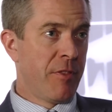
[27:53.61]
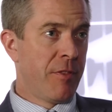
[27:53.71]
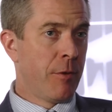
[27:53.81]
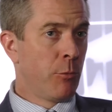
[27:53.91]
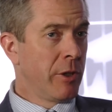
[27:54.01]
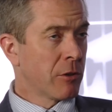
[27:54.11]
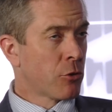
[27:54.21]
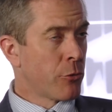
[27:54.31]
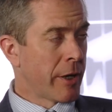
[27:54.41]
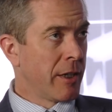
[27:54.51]
The real
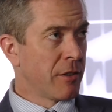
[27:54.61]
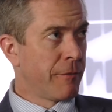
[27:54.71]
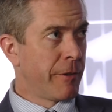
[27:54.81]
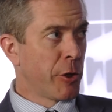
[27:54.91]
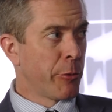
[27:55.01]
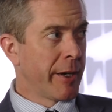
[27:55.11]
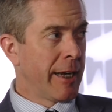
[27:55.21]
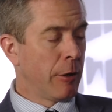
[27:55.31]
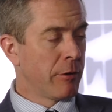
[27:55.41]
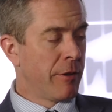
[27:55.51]
trick is figuring
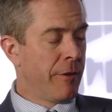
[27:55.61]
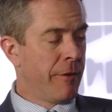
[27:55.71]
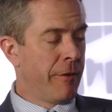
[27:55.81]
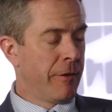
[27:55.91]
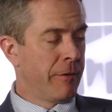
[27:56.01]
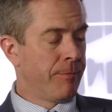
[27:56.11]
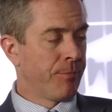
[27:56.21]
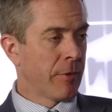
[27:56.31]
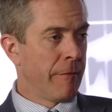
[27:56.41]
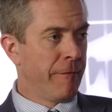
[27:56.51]
out the
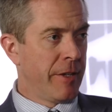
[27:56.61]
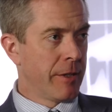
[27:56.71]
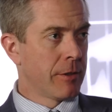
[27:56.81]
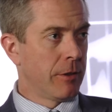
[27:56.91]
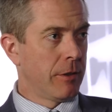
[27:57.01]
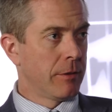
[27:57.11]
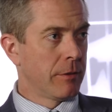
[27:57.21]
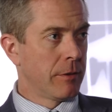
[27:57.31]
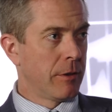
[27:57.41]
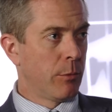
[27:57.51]
vehicle,
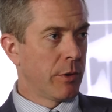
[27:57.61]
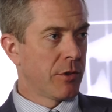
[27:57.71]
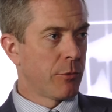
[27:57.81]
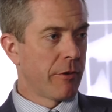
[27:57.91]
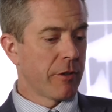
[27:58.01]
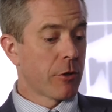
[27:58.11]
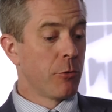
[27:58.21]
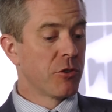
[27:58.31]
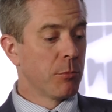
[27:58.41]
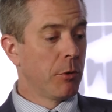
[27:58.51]
you know, what's sort of the
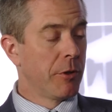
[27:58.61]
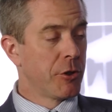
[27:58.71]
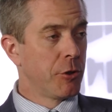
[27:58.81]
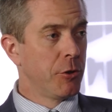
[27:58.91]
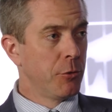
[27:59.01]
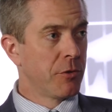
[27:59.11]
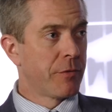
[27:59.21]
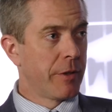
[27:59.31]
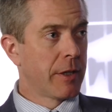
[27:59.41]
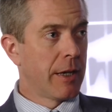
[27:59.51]
crucible that you use
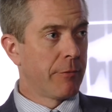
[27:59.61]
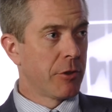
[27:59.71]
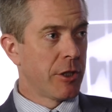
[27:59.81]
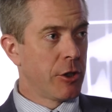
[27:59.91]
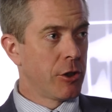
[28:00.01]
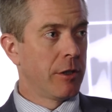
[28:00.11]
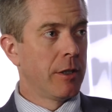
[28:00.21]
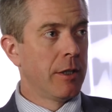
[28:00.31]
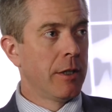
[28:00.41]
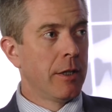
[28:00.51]
for the conversation.
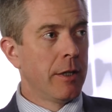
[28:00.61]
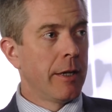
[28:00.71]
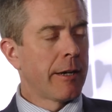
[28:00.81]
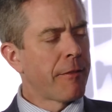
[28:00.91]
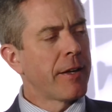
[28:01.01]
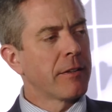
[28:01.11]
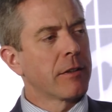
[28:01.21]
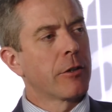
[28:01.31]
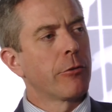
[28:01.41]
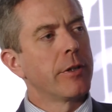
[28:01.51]
And I think the
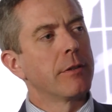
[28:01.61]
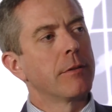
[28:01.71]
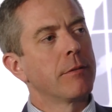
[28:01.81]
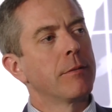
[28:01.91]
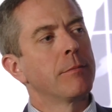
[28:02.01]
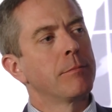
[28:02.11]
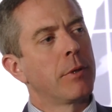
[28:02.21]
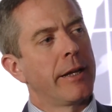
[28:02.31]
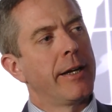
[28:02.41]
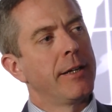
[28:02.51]
current
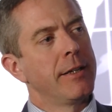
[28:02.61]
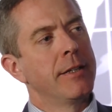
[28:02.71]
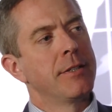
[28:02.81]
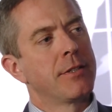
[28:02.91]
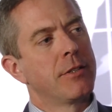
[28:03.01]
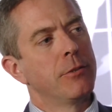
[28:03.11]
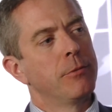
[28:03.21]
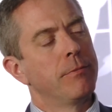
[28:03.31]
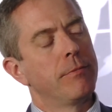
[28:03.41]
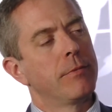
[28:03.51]
plan is
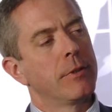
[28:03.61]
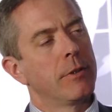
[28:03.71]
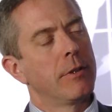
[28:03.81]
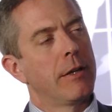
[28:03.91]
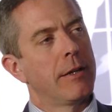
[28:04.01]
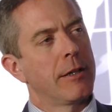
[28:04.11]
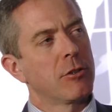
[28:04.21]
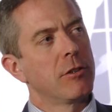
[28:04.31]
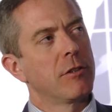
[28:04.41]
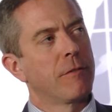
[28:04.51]
to
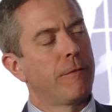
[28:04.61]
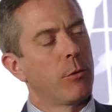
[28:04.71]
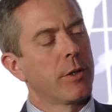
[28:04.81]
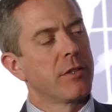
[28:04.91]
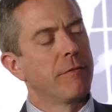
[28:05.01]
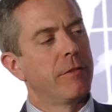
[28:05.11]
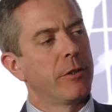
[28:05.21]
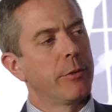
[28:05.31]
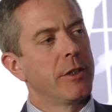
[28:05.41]
actually just focus very